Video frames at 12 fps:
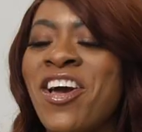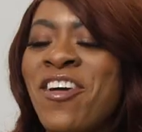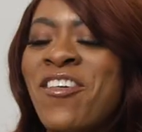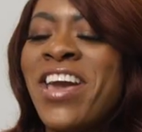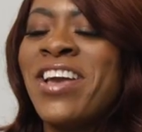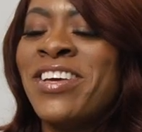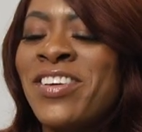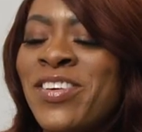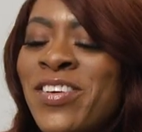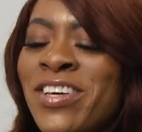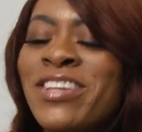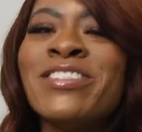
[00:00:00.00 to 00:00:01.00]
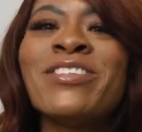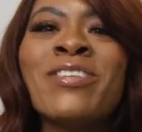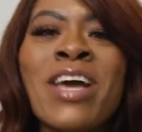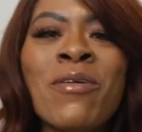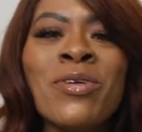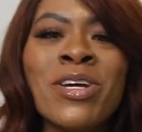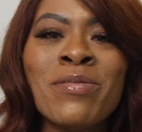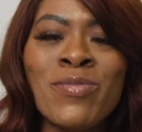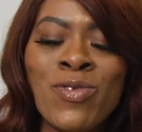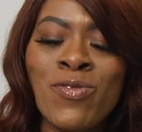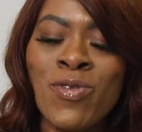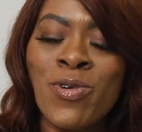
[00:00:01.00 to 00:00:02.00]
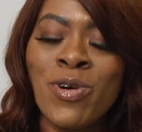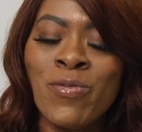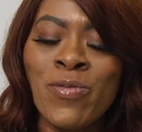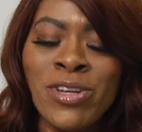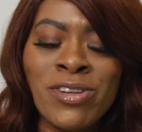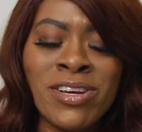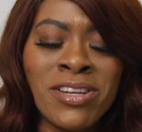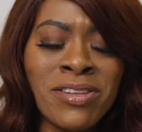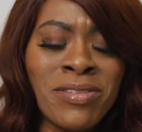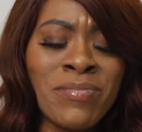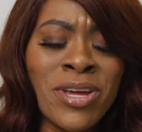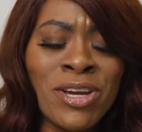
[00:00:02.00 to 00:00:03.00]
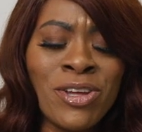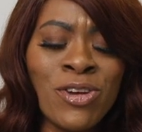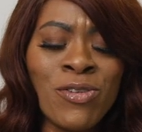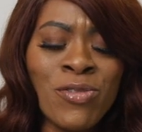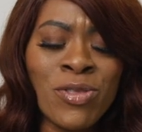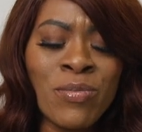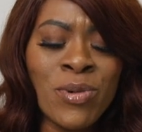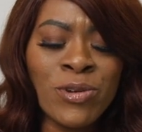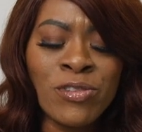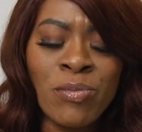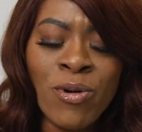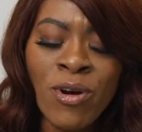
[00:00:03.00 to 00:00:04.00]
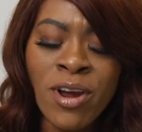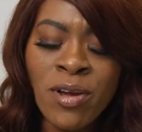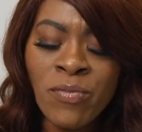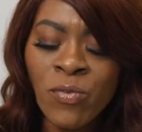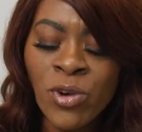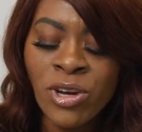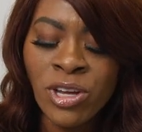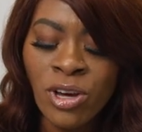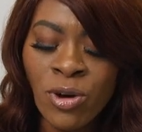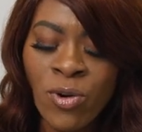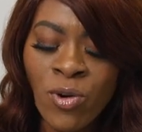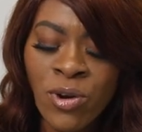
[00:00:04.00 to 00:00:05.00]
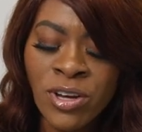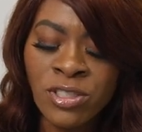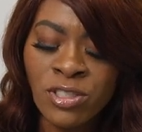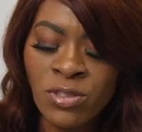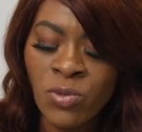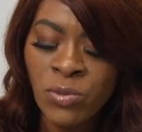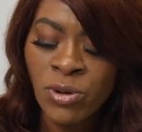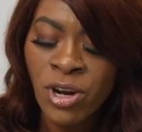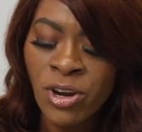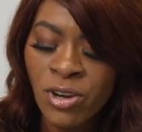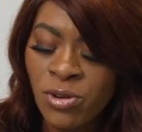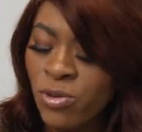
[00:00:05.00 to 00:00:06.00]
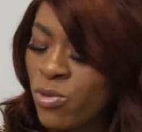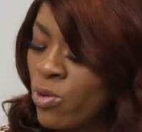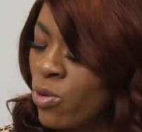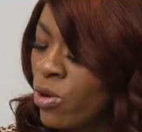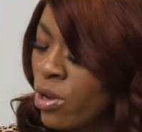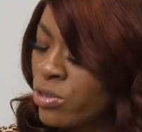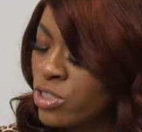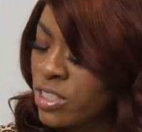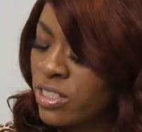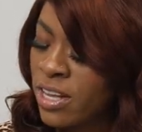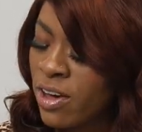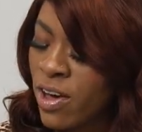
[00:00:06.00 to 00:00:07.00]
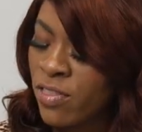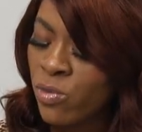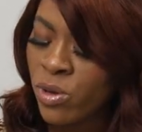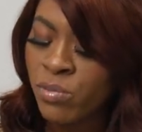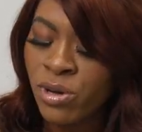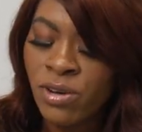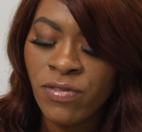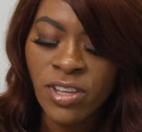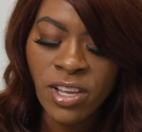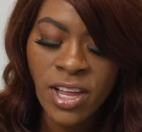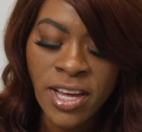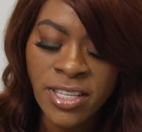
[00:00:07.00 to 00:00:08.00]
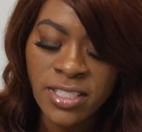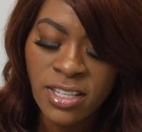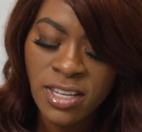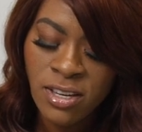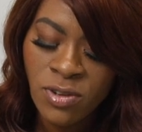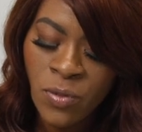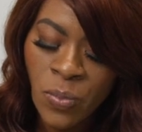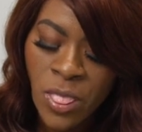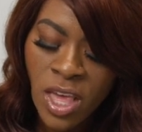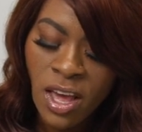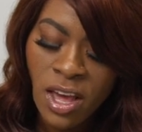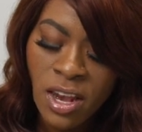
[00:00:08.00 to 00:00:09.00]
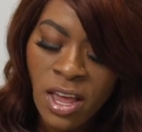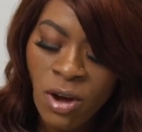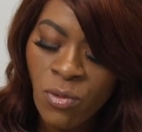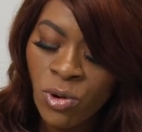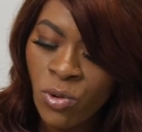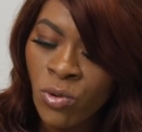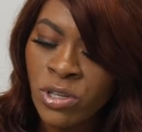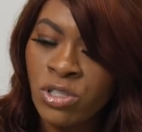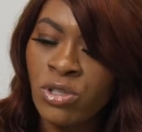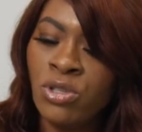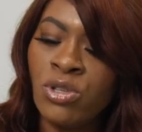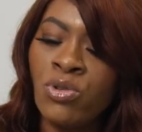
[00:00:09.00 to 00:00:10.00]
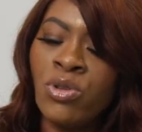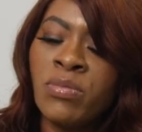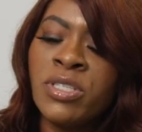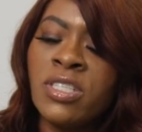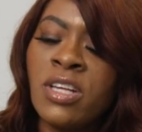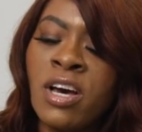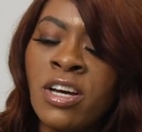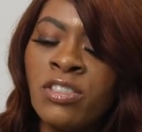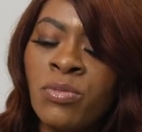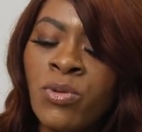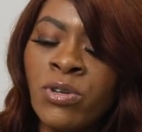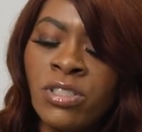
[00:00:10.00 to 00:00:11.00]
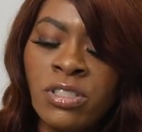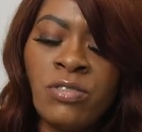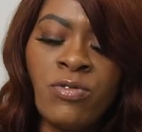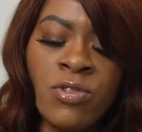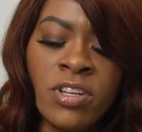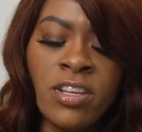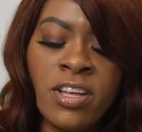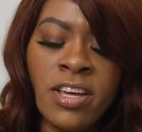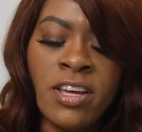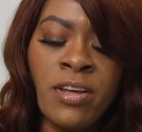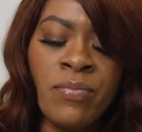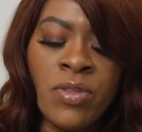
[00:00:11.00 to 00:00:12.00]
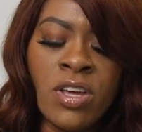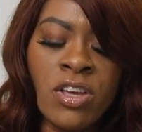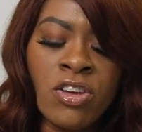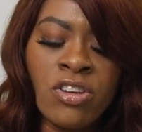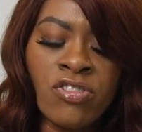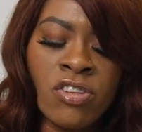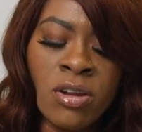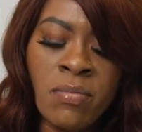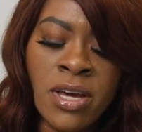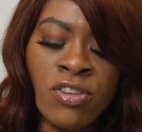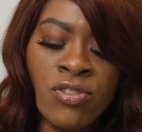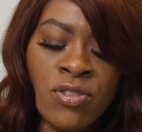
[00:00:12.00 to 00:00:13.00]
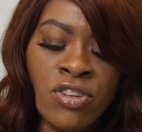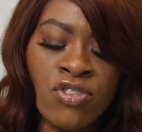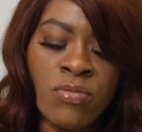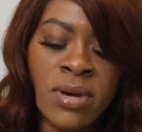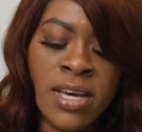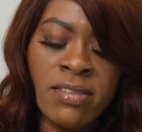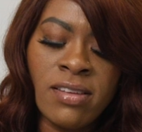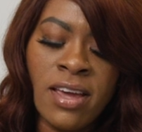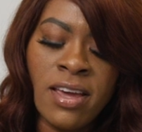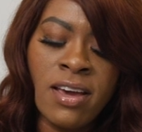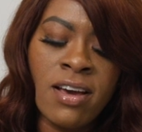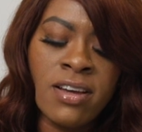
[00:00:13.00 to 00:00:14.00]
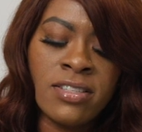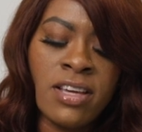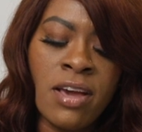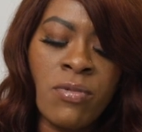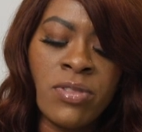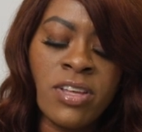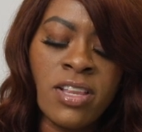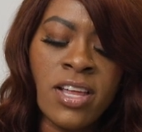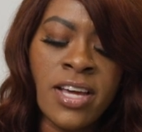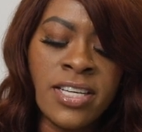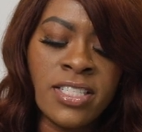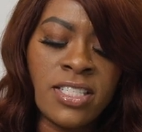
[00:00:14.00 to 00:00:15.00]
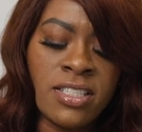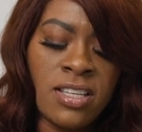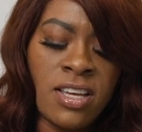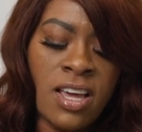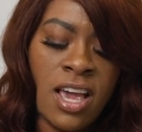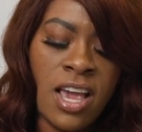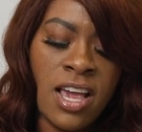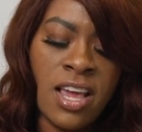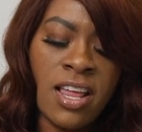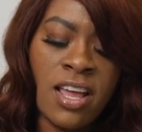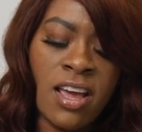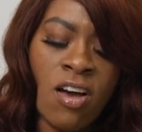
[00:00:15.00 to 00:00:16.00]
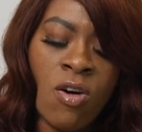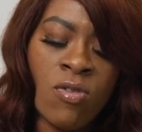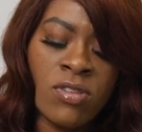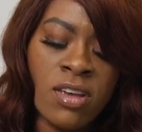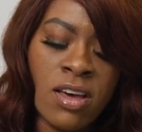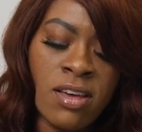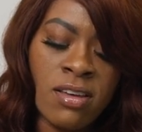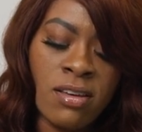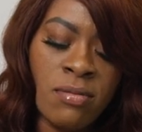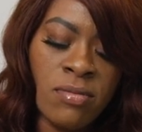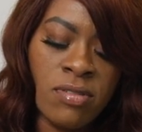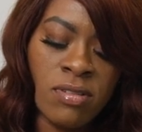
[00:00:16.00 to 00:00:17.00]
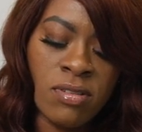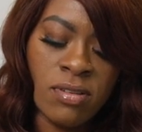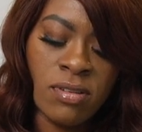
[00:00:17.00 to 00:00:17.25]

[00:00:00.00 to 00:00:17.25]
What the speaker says: Okay, so now we're going to move on. We've done the manicure for the most part. We're going to go on. We put our cuticle oil on just now after we buffed the client's nail. And now we're going to do the massage portion for the client. You're just going to make sure that you maintain contact with the client's hand at all times.